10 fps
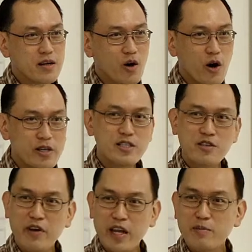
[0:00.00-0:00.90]
orders
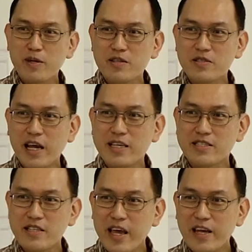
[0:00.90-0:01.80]
of animals like
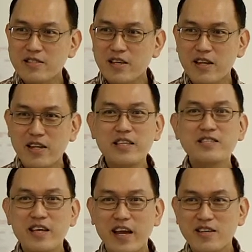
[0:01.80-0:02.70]
snakes and
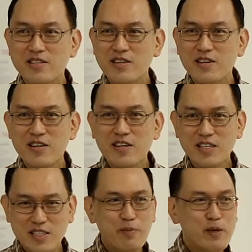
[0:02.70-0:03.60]
insects,
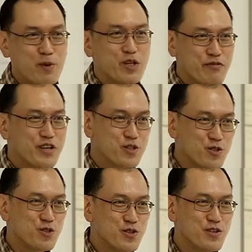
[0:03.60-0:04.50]
it's a bit more difficult to
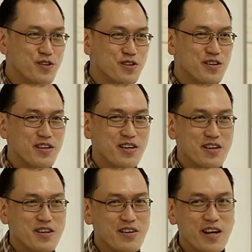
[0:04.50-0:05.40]
do,
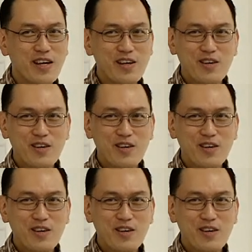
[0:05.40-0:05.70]
right?